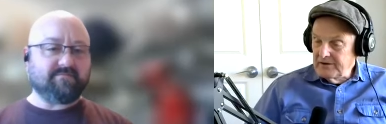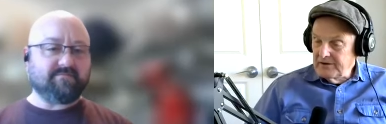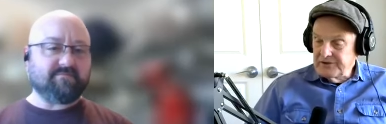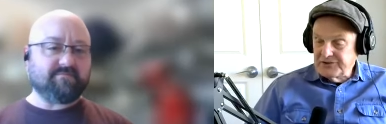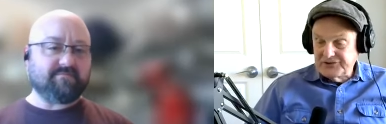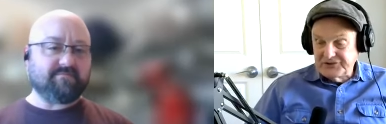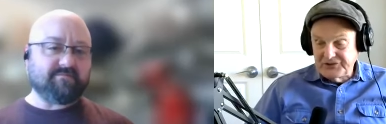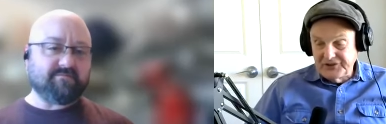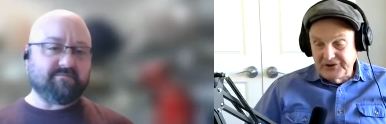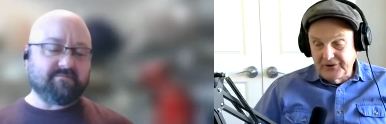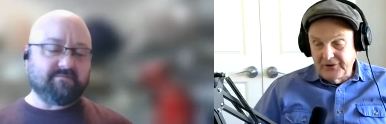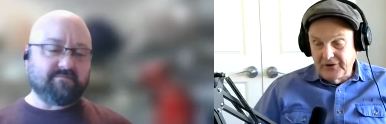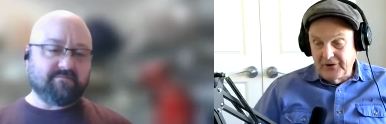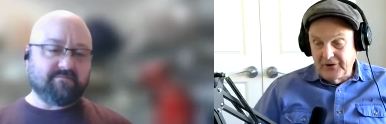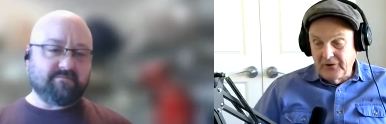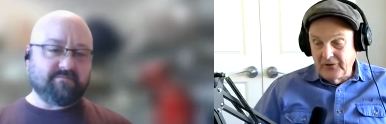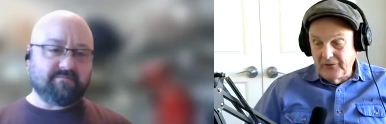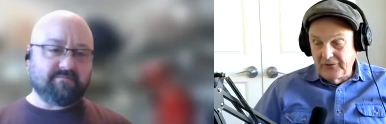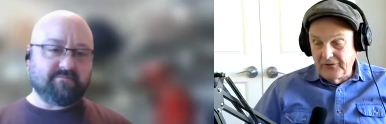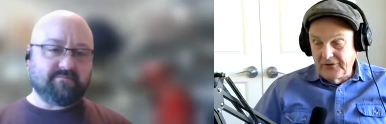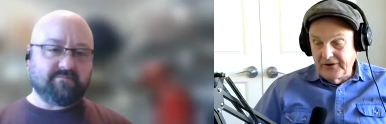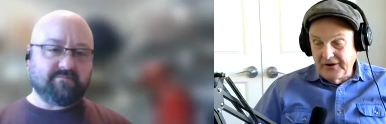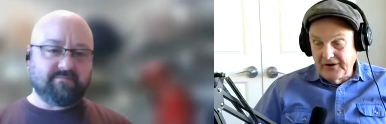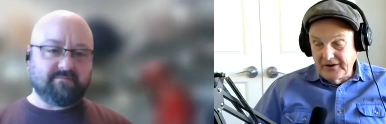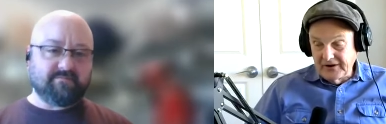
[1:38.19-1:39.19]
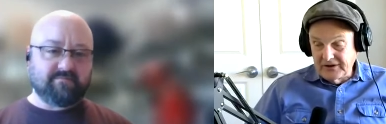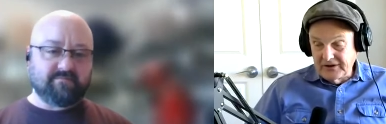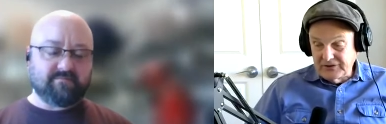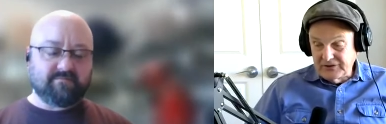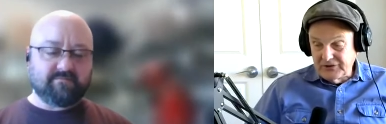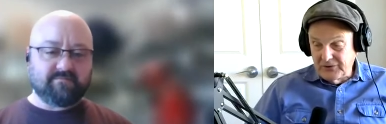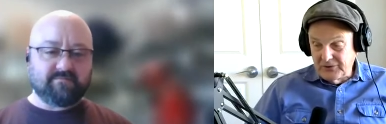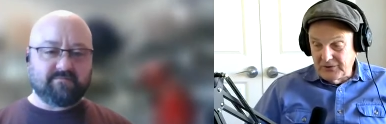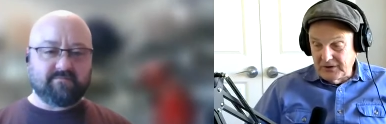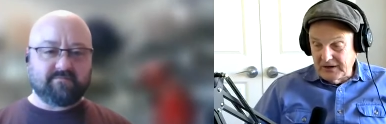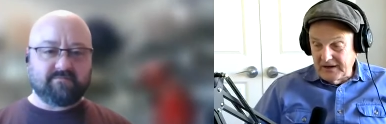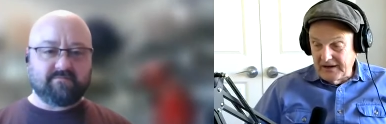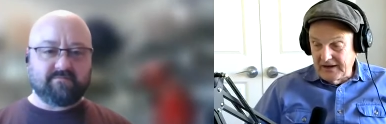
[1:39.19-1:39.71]
Speaker 1: Ciro, the
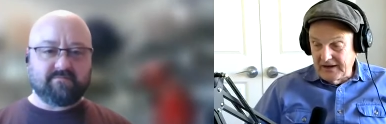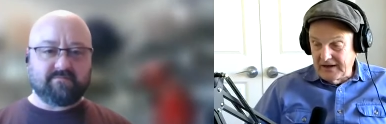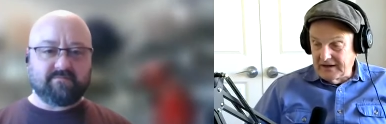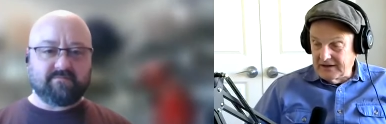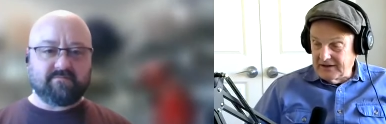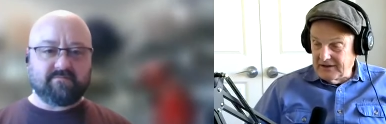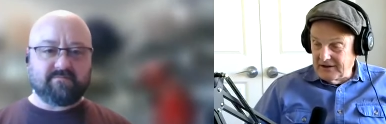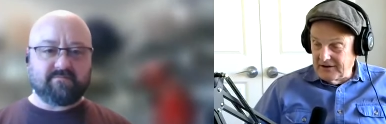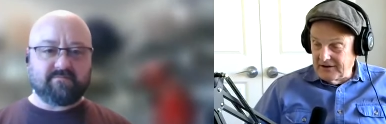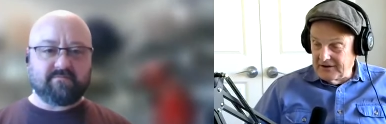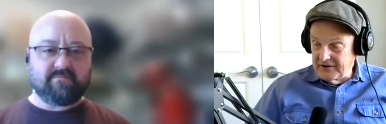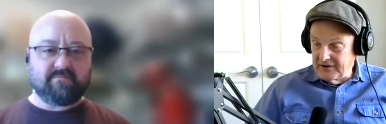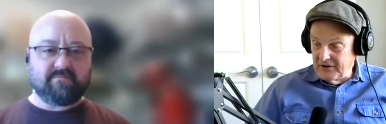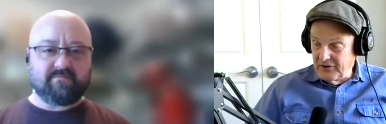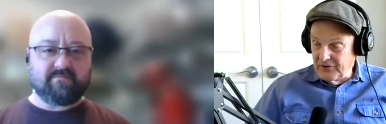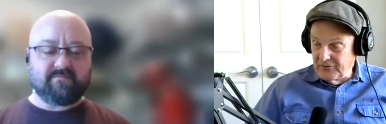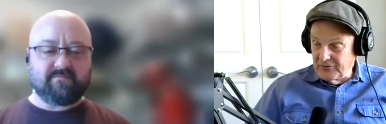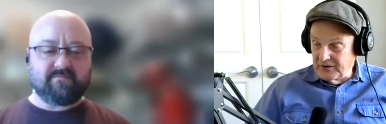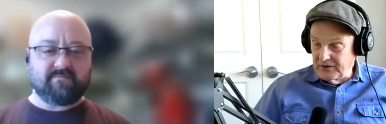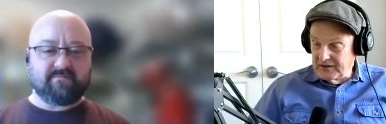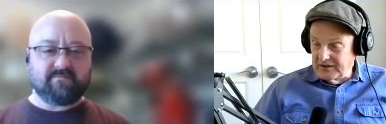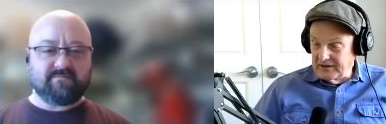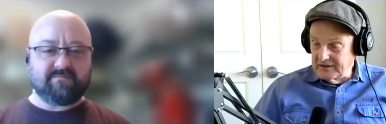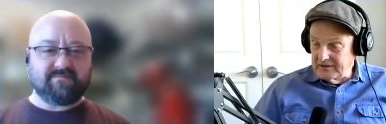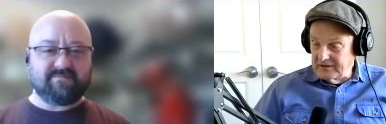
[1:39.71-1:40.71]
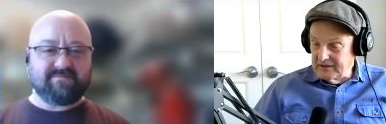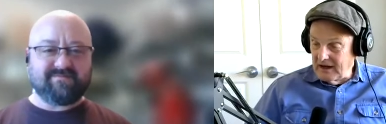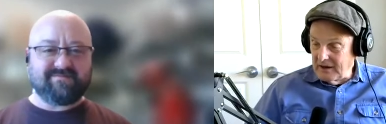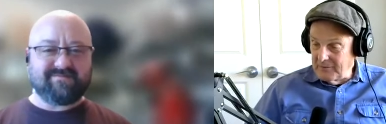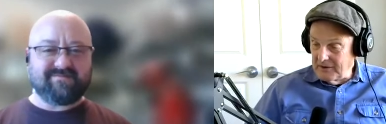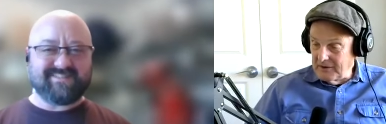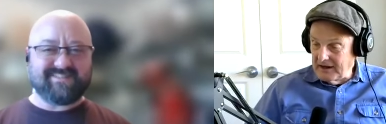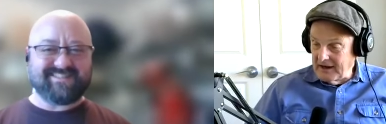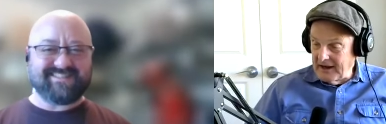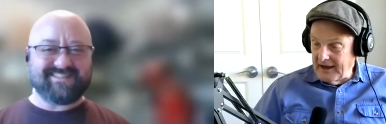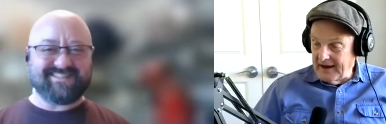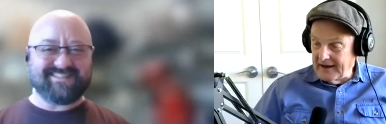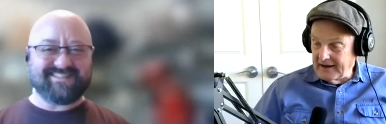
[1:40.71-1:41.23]
Artichoke King Terranova, and
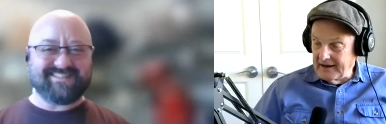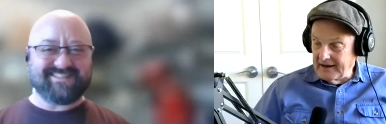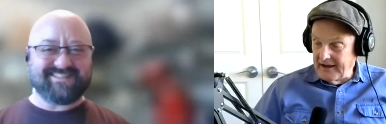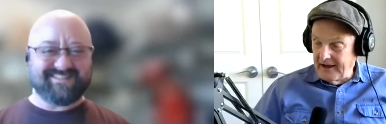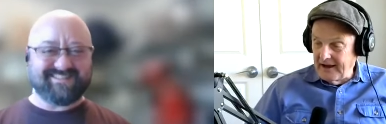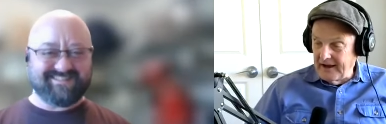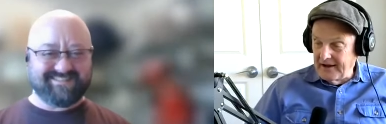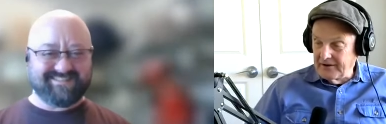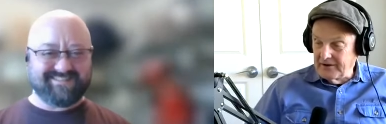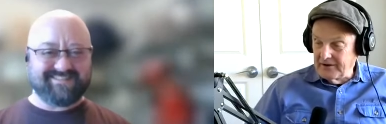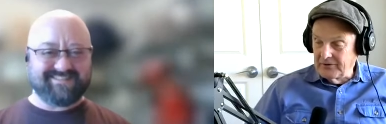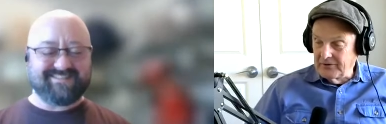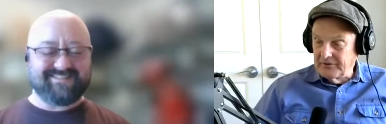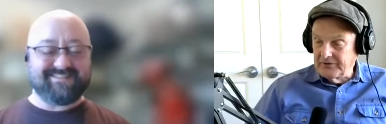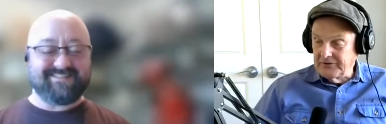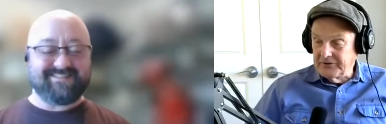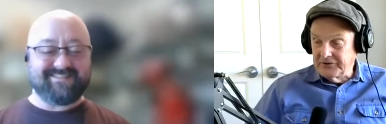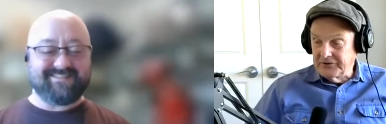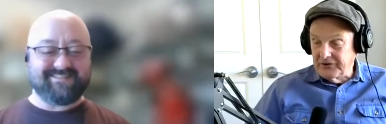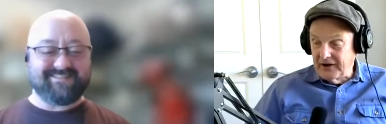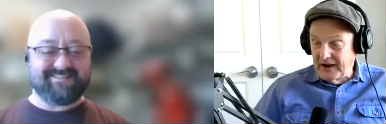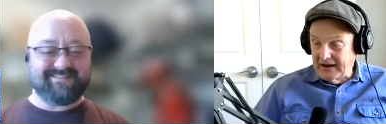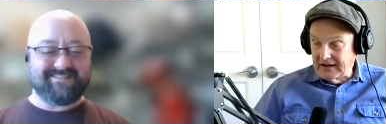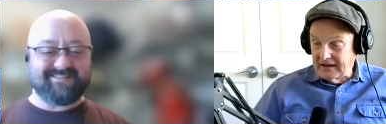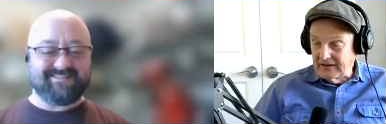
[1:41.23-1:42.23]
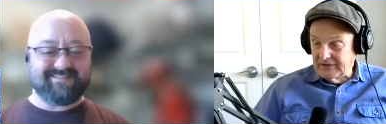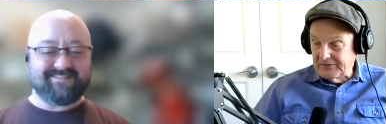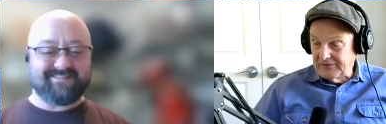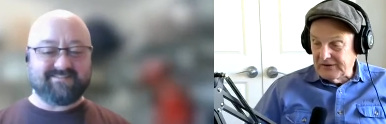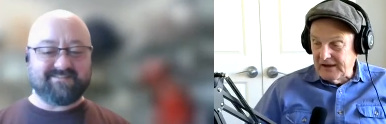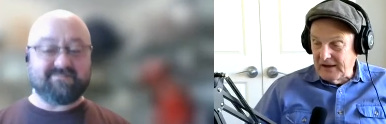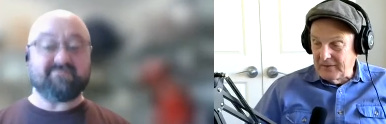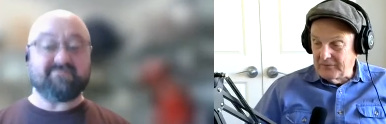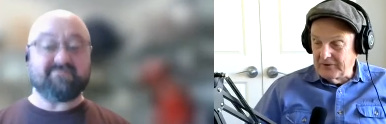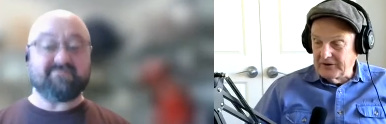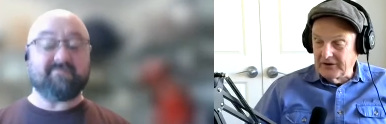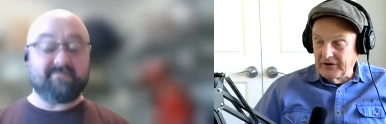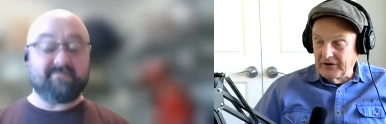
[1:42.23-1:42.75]
Tommy Gagliano and the Dragna
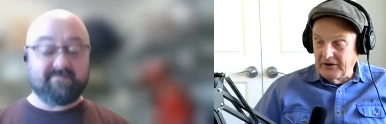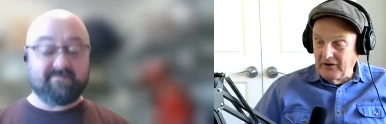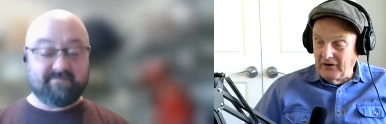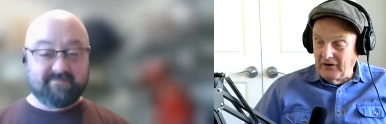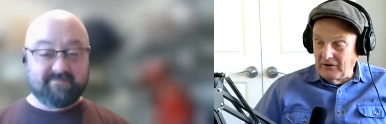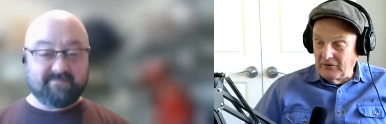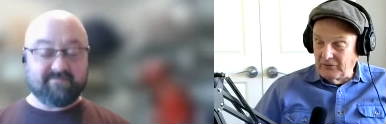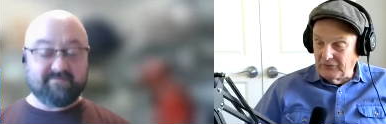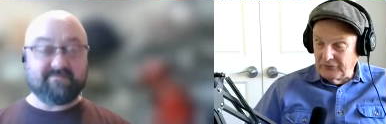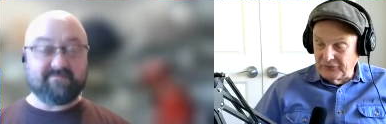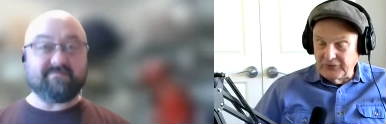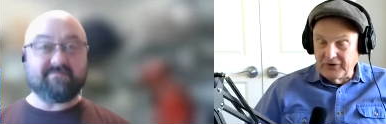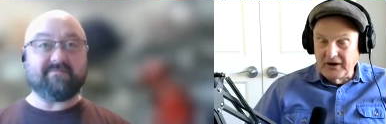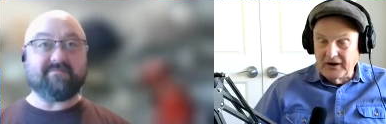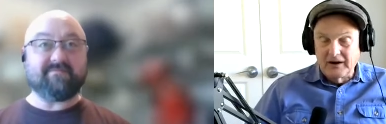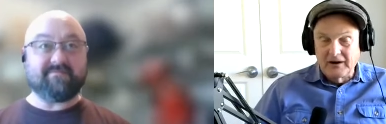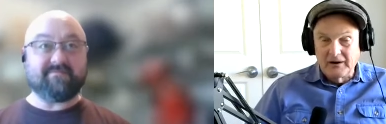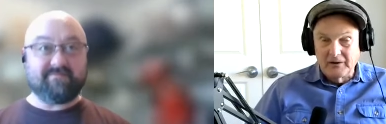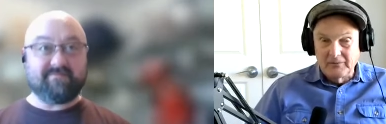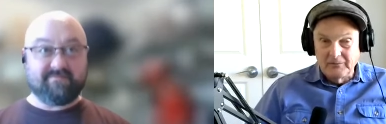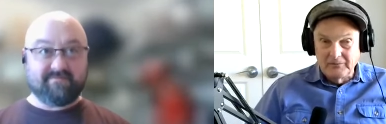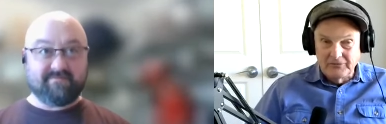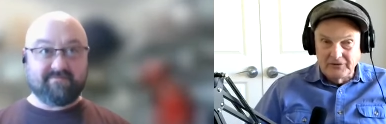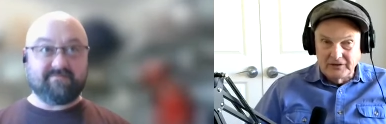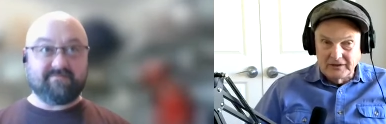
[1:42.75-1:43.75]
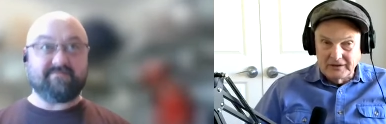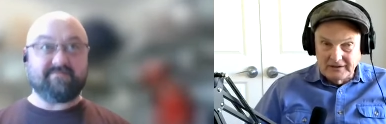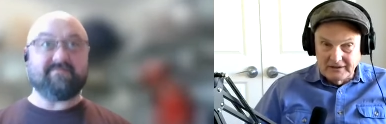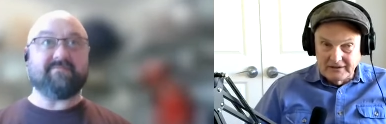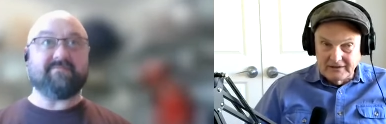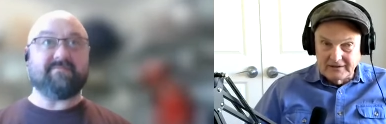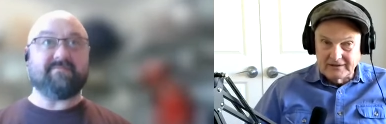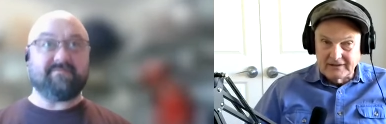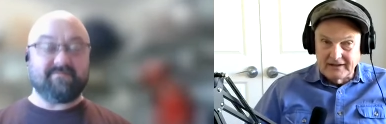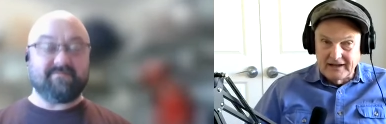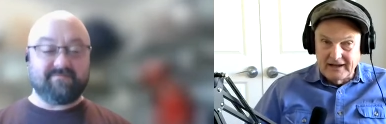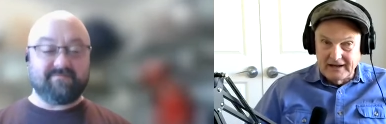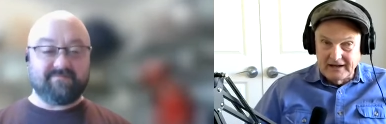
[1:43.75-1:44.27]
family are all from the
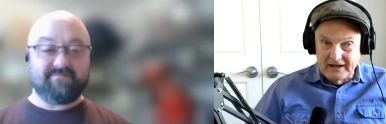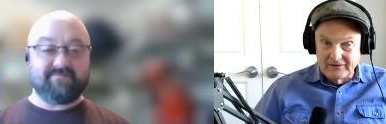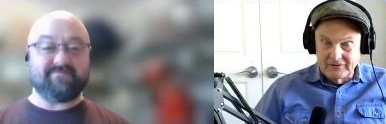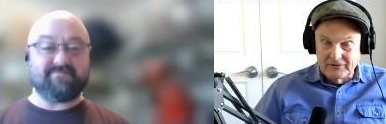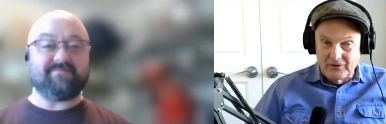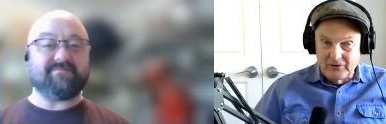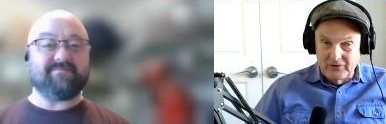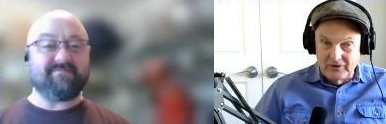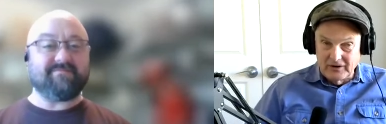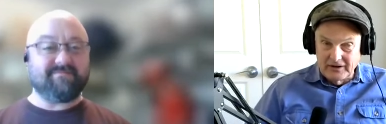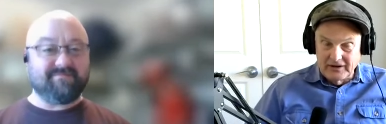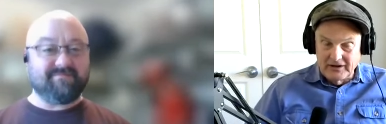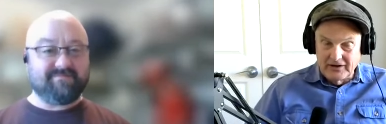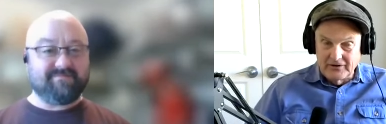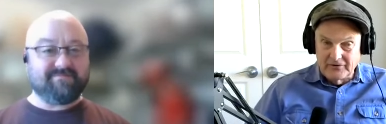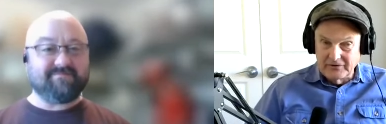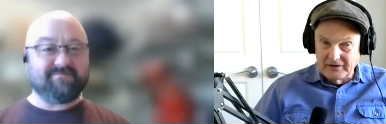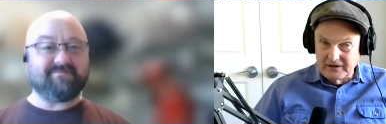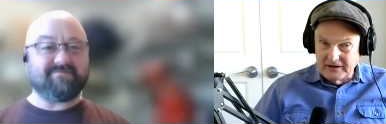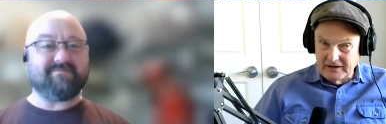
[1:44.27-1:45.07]
little town of Corleone.